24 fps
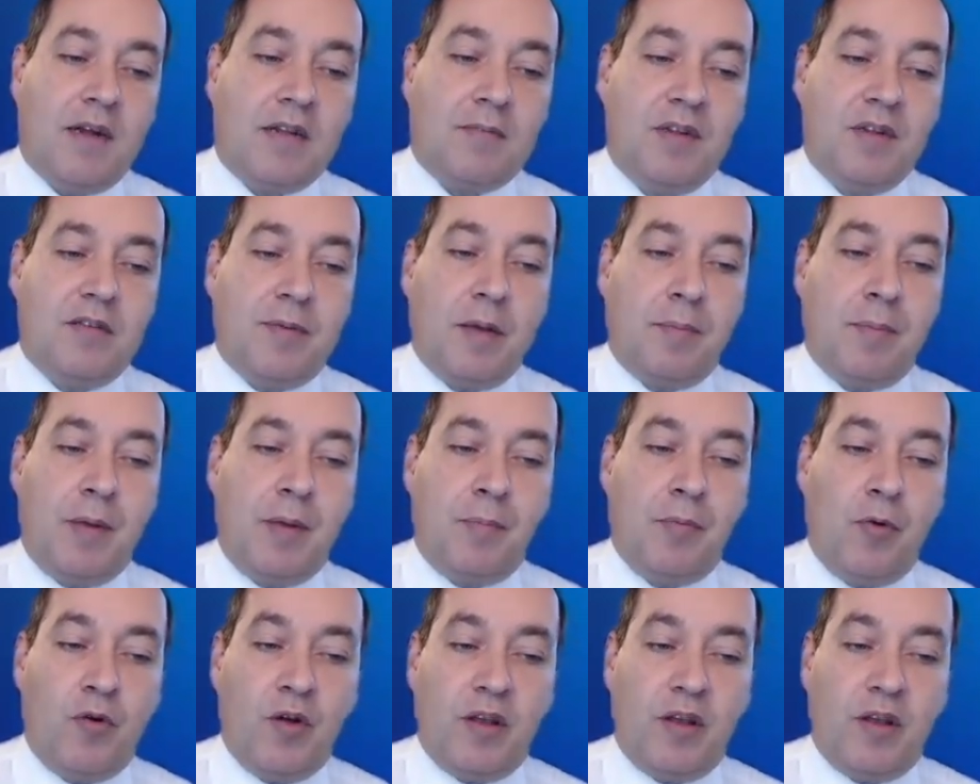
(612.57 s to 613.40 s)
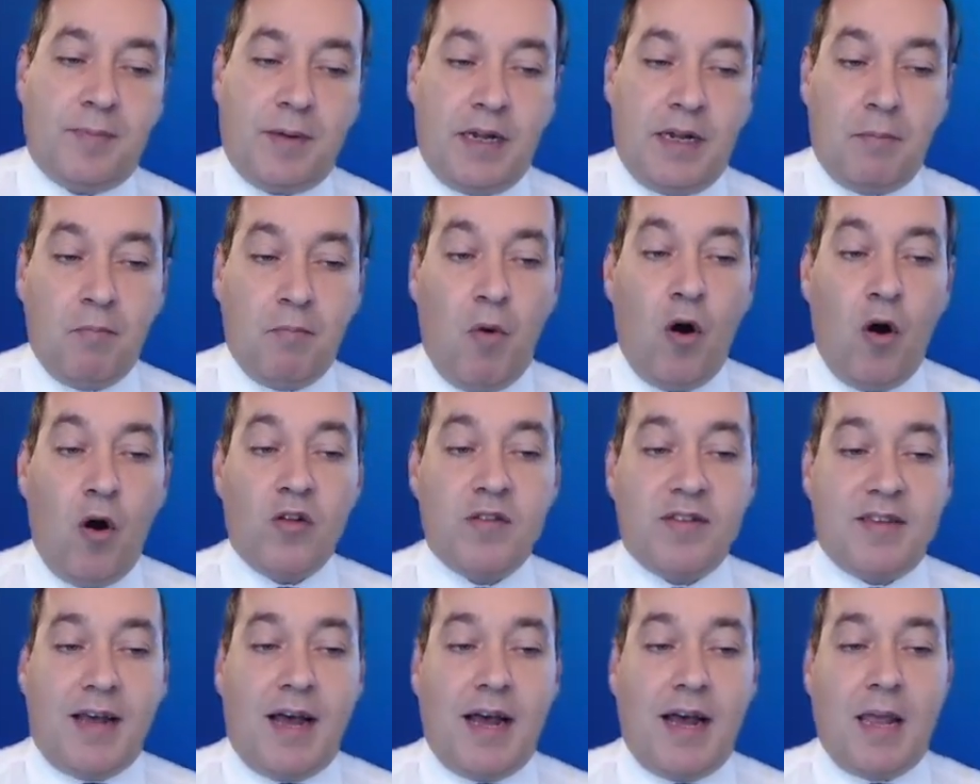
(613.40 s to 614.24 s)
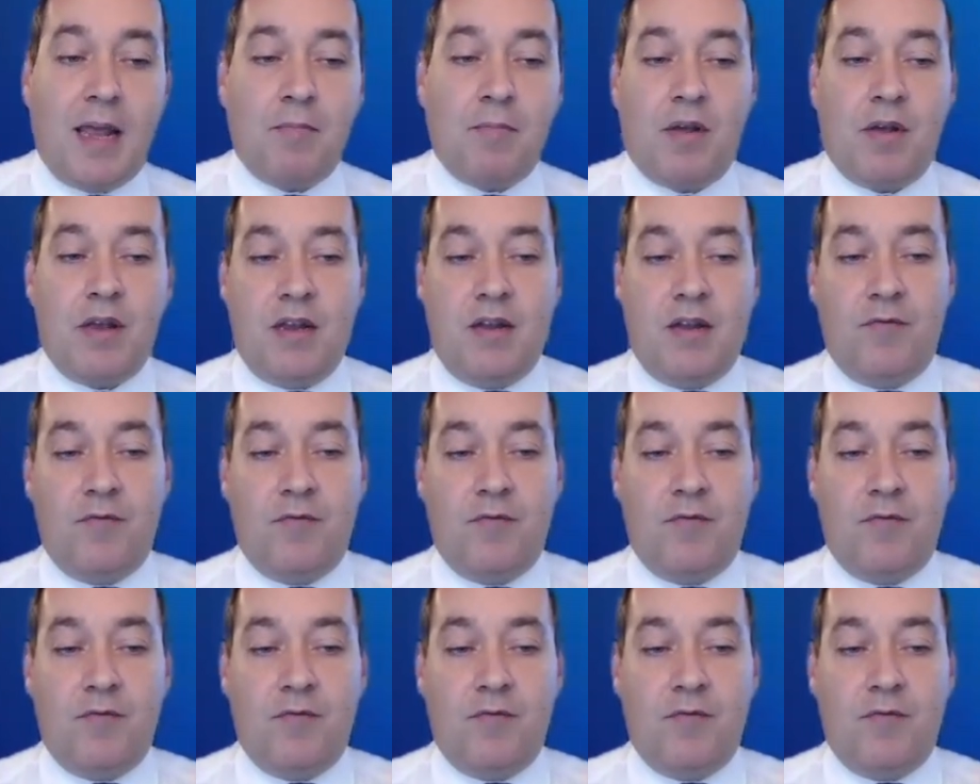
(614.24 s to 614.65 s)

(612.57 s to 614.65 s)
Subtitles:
that means that people were spending more time